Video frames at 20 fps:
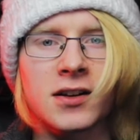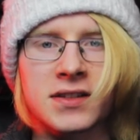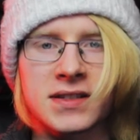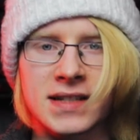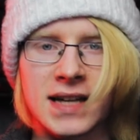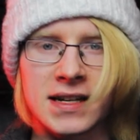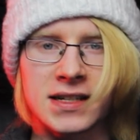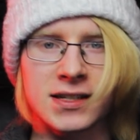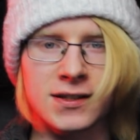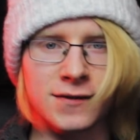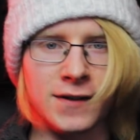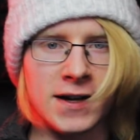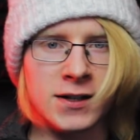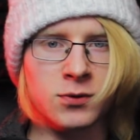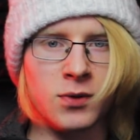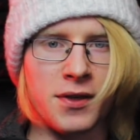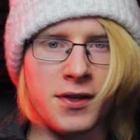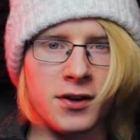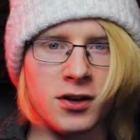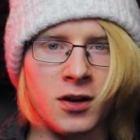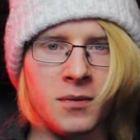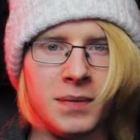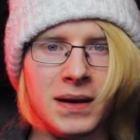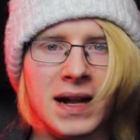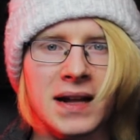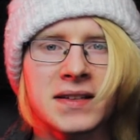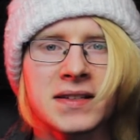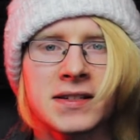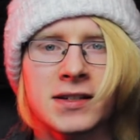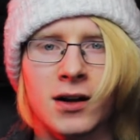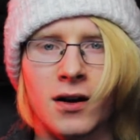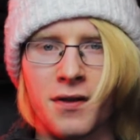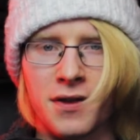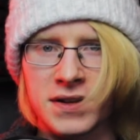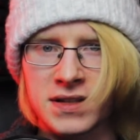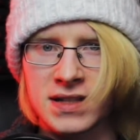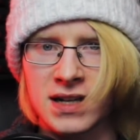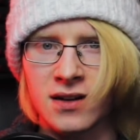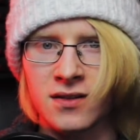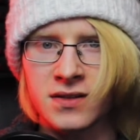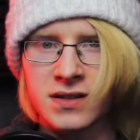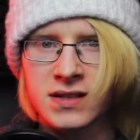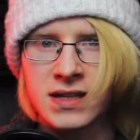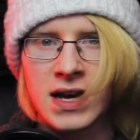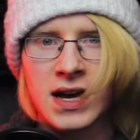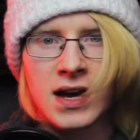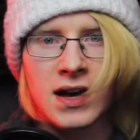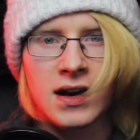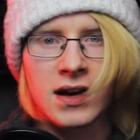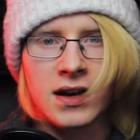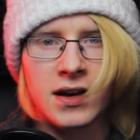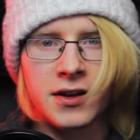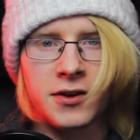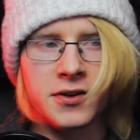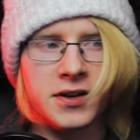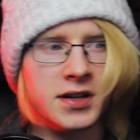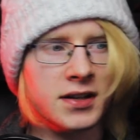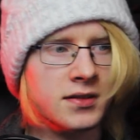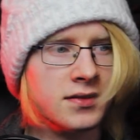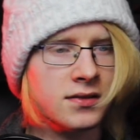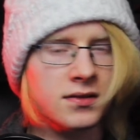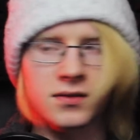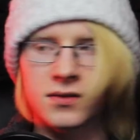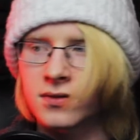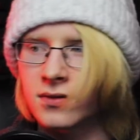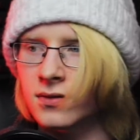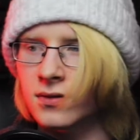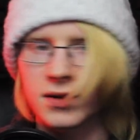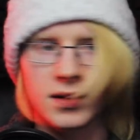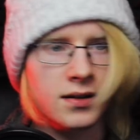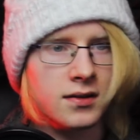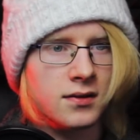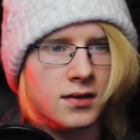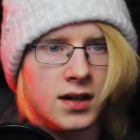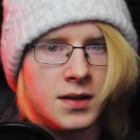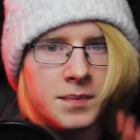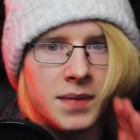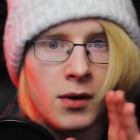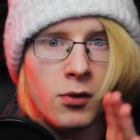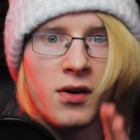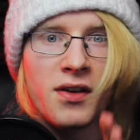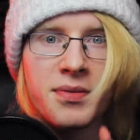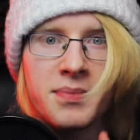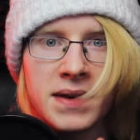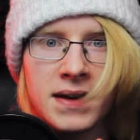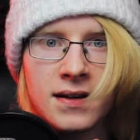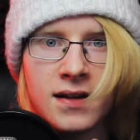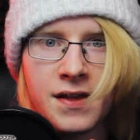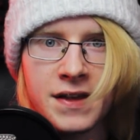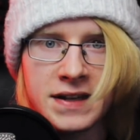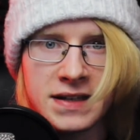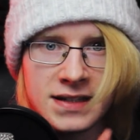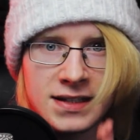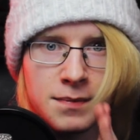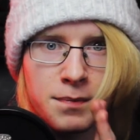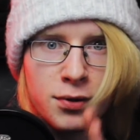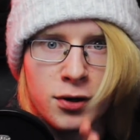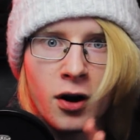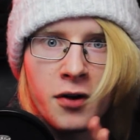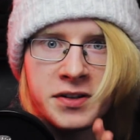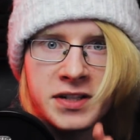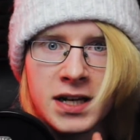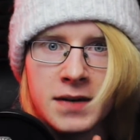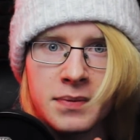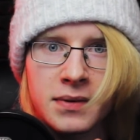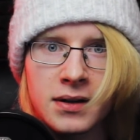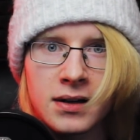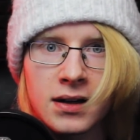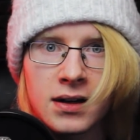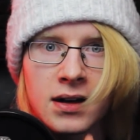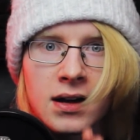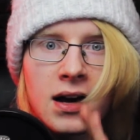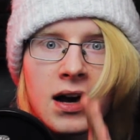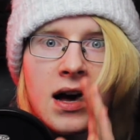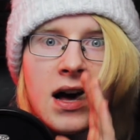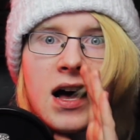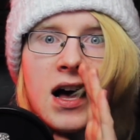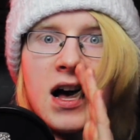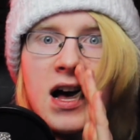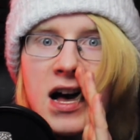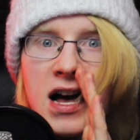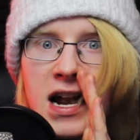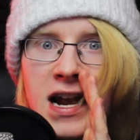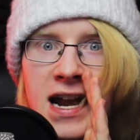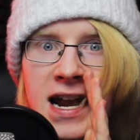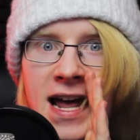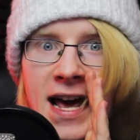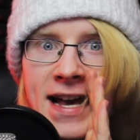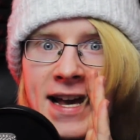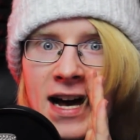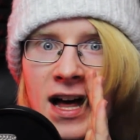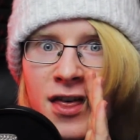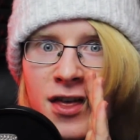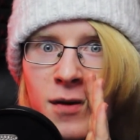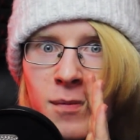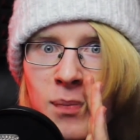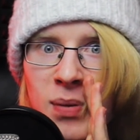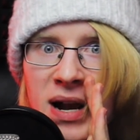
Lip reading: not satisfied with the complexity of the sounds, you can, and bear with me, this is a pro tip, layer the